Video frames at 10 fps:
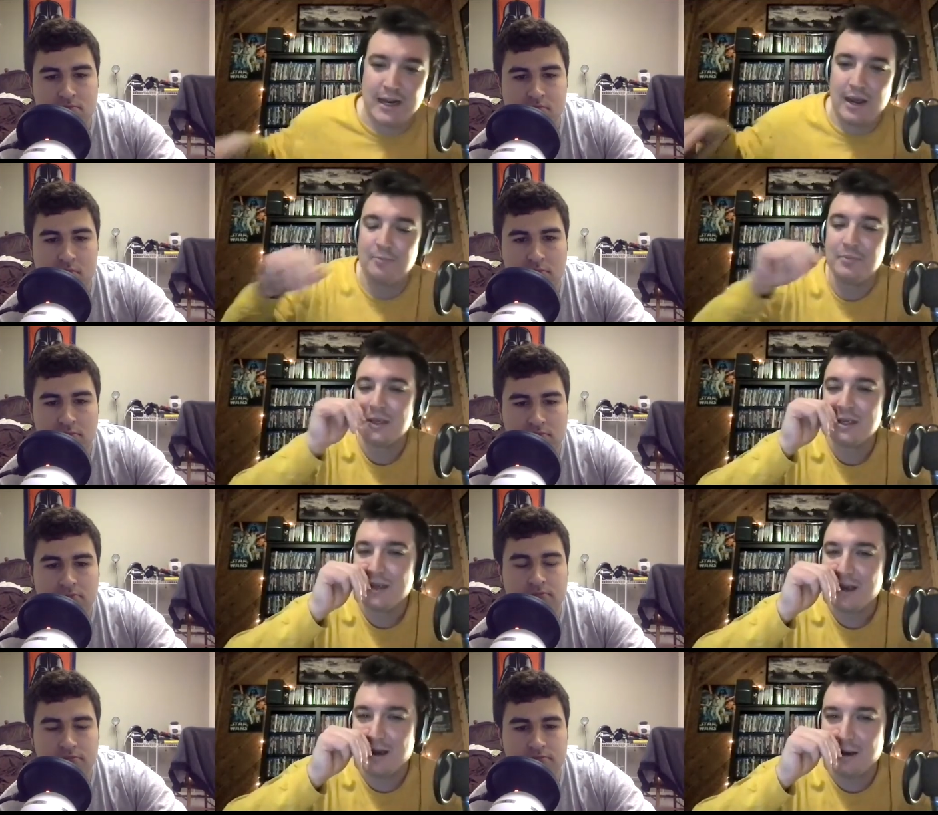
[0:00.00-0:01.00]
Speaker 1: out.
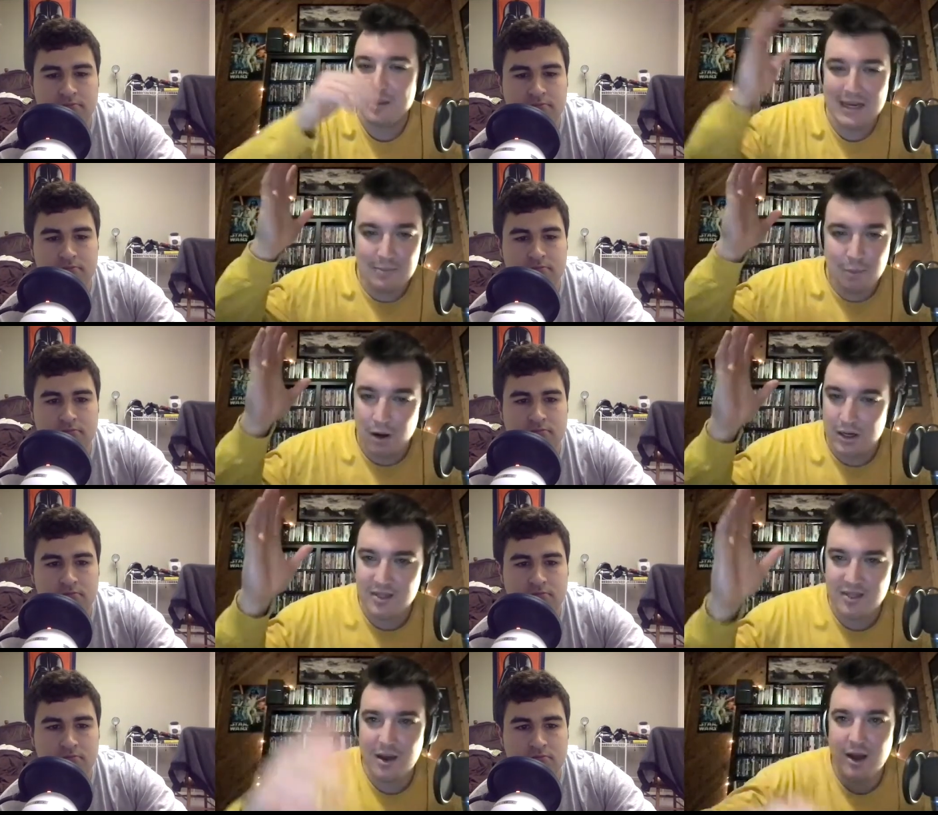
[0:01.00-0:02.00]
Um, any
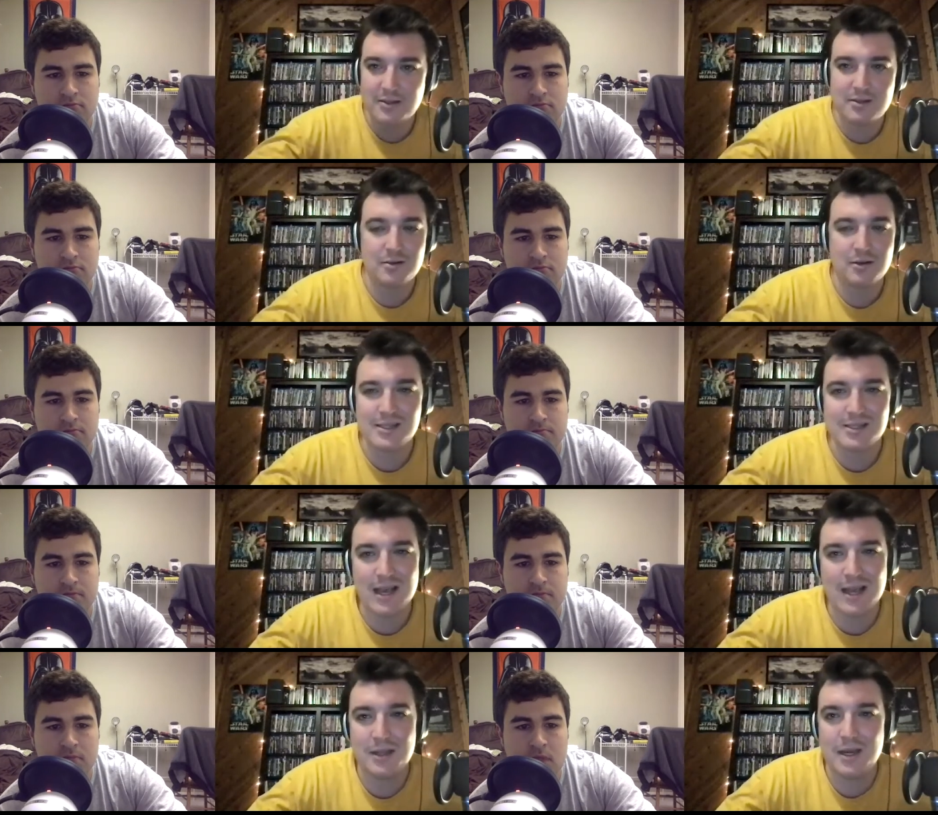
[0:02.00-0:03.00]
parting thoughts, Chris,
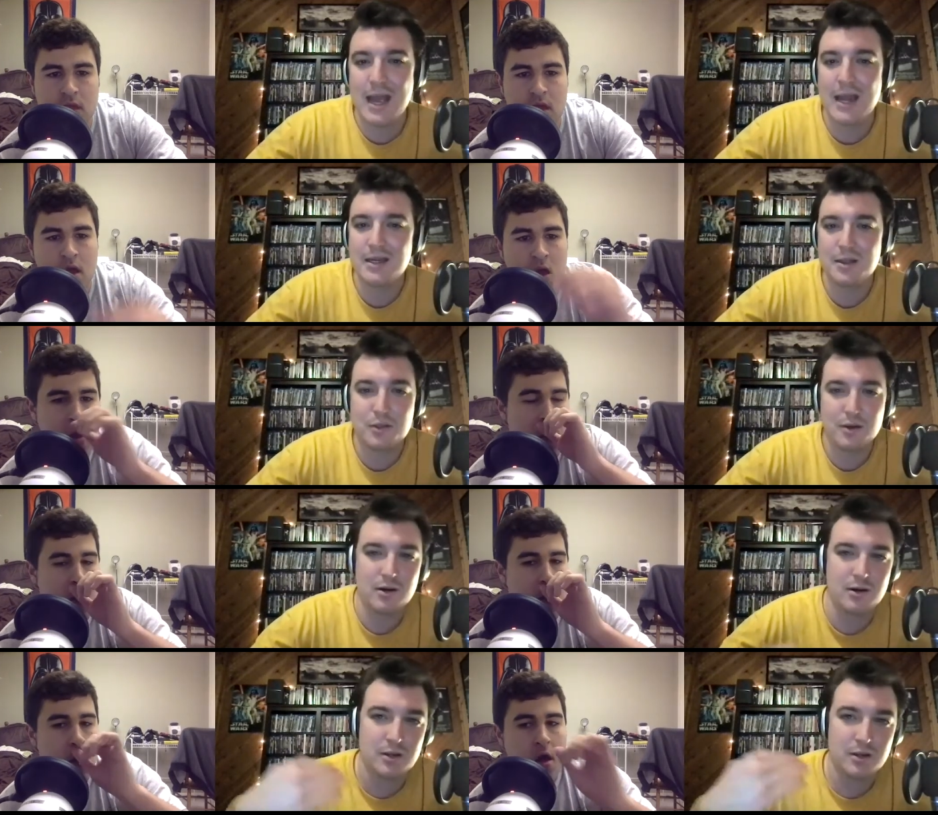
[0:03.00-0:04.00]
on the
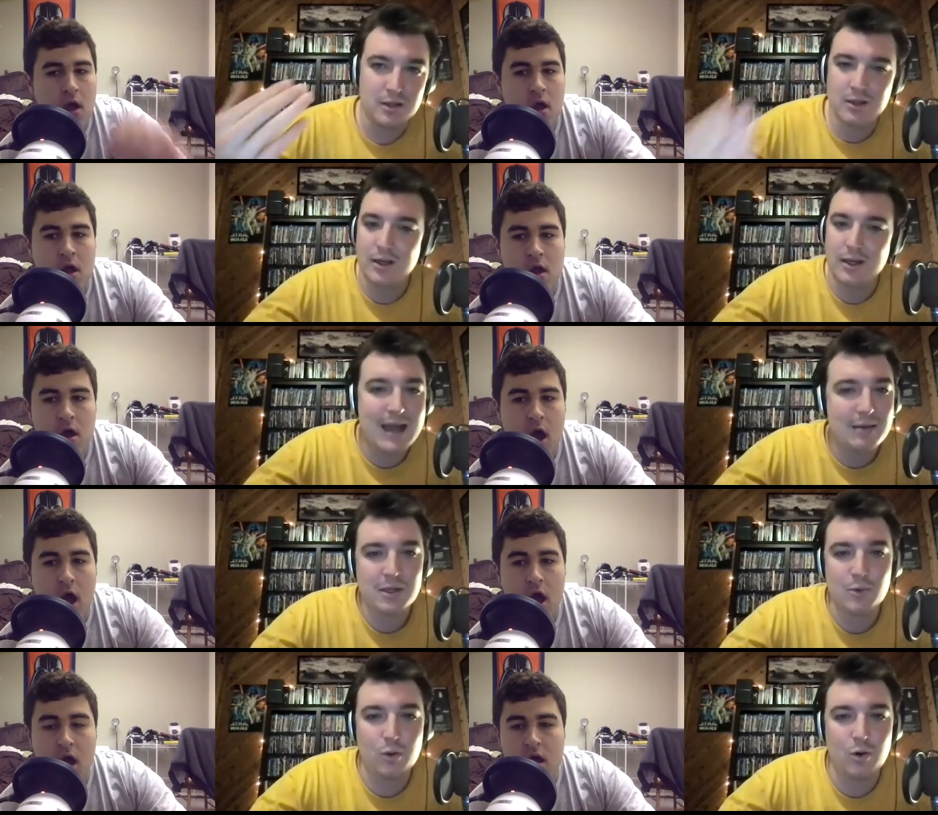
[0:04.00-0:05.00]
93rd Academy
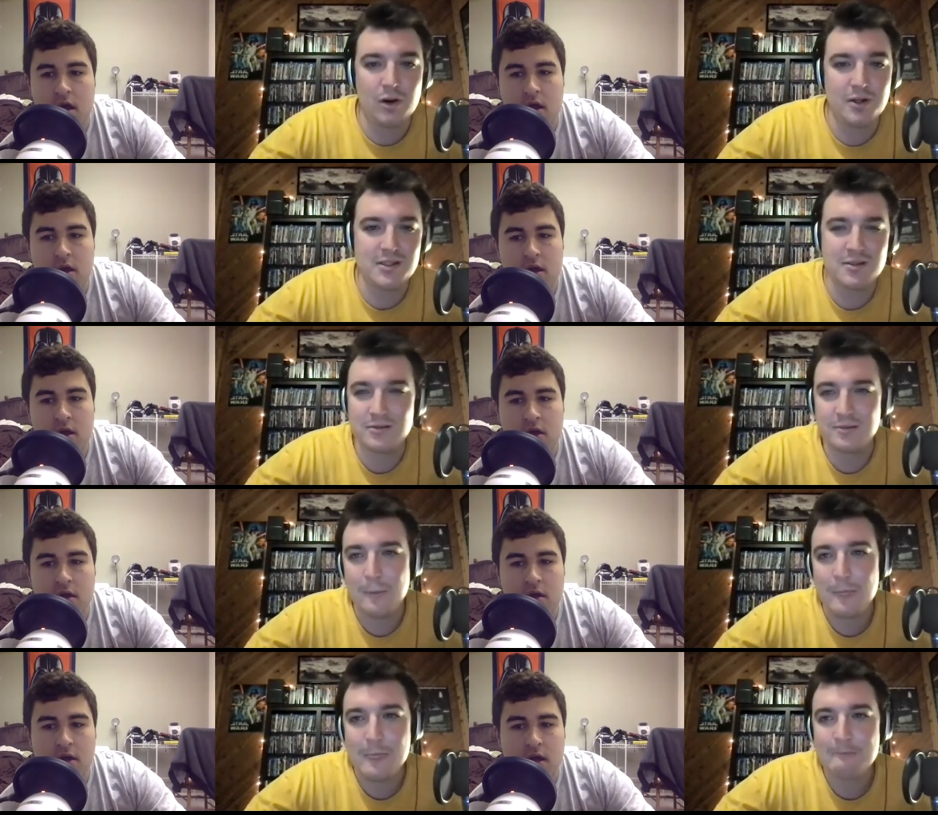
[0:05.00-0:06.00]
uh, Awards?
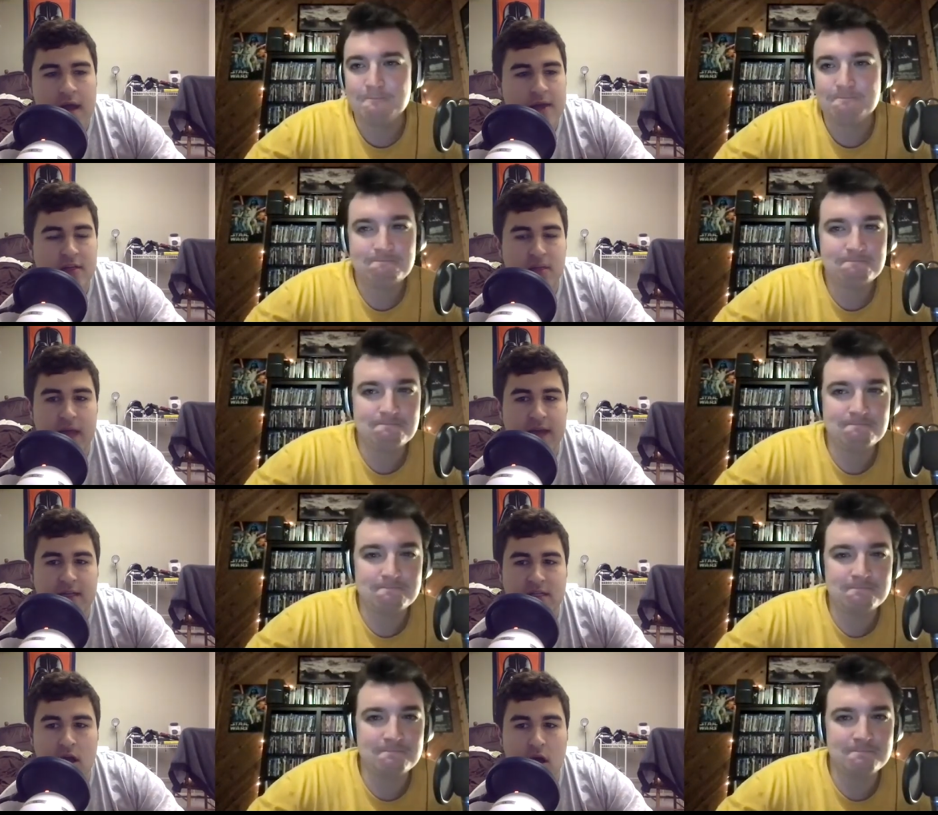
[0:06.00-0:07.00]
Speaker 2: Uh, to be
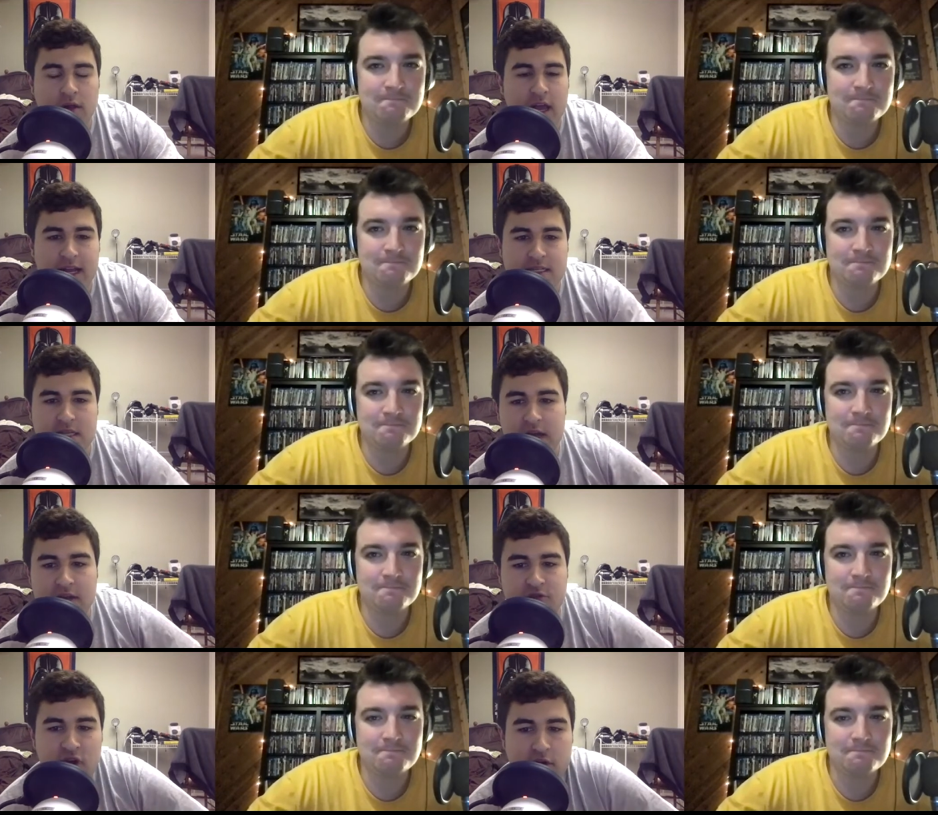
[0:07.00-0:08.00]
honest, no. Like I said,
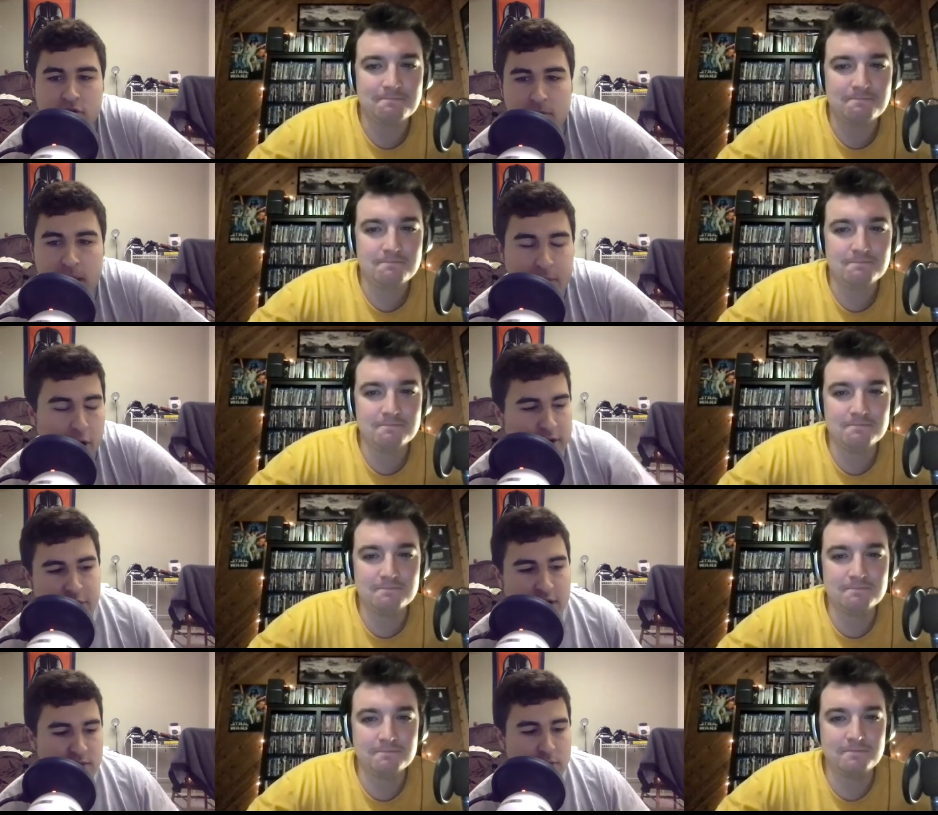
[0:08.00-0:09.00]
in general, my parting
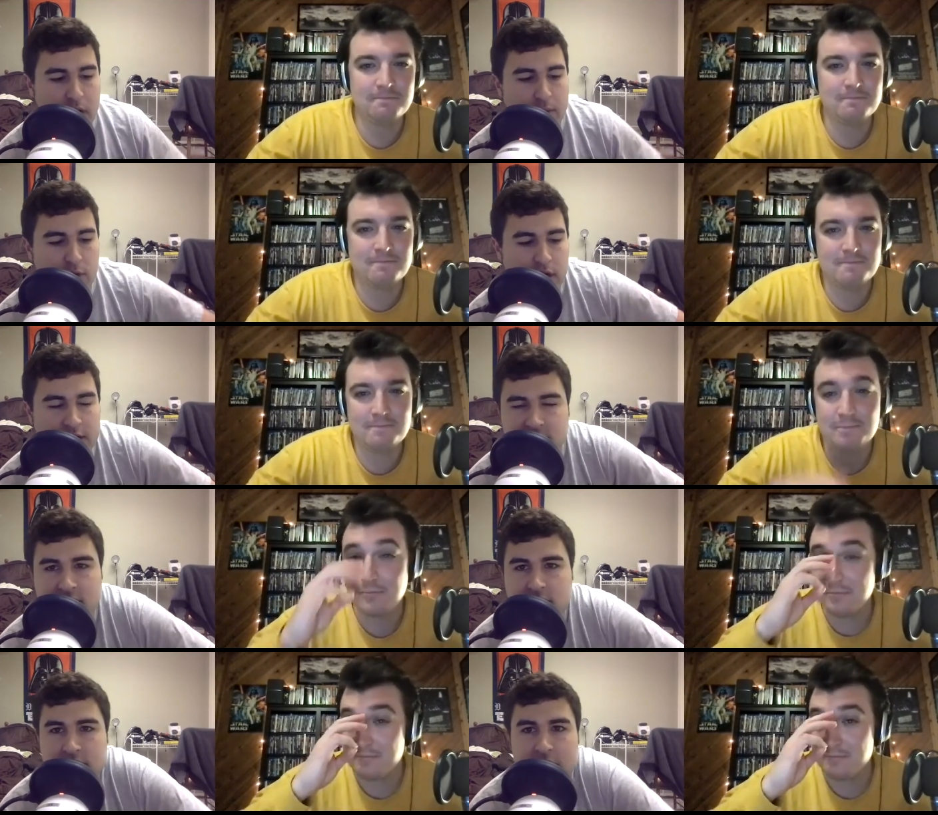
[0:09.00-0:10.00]
thoughts were probably what I
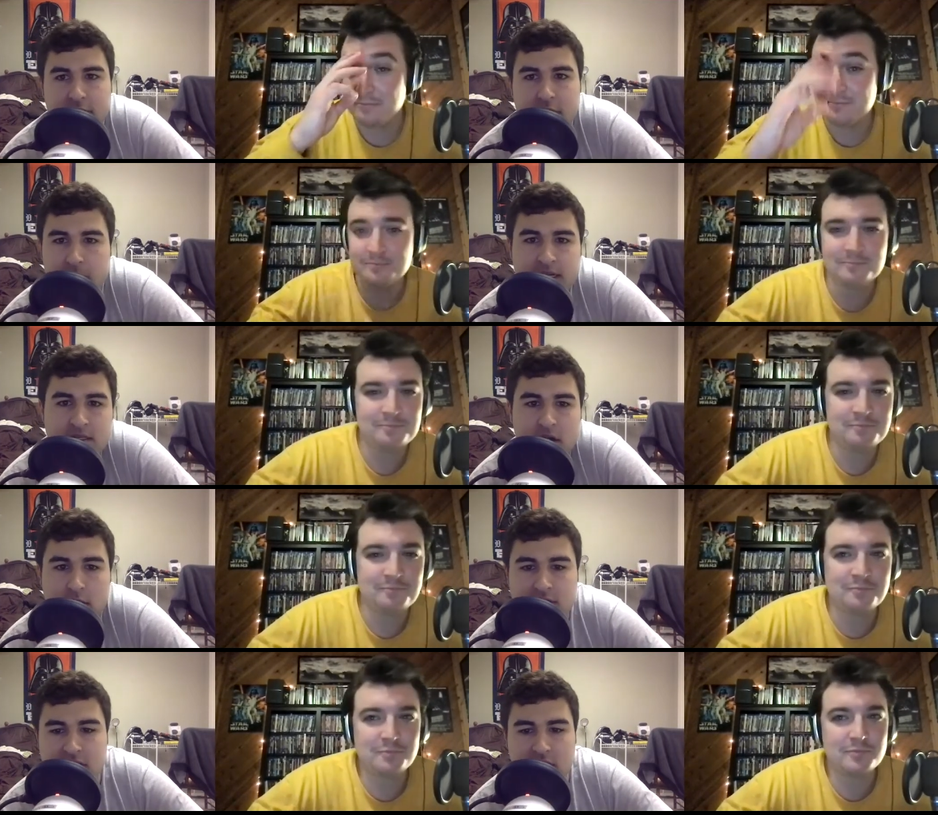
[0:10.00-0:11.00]
said a few minutes ago,
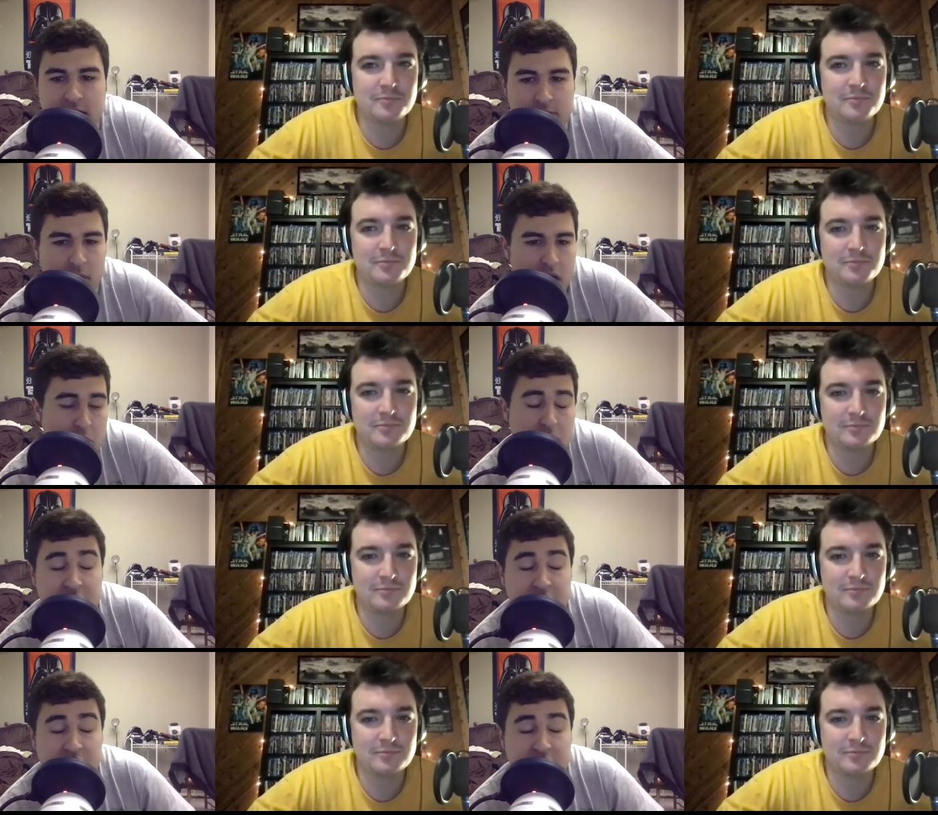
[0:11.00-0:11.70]
which is that I'm, I'm in